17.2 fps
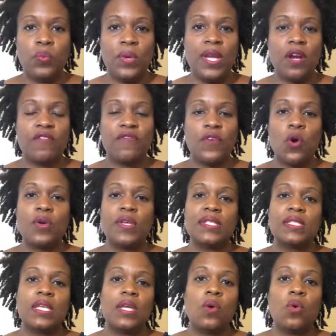are
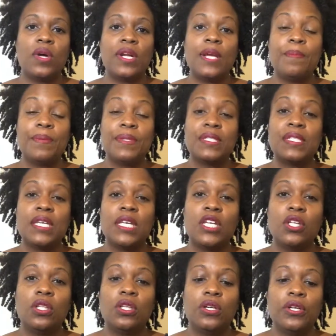focusing on a
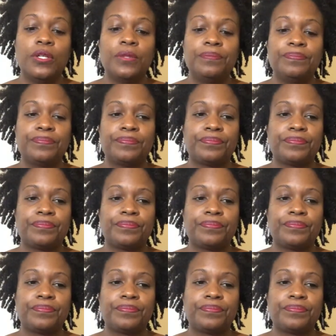particular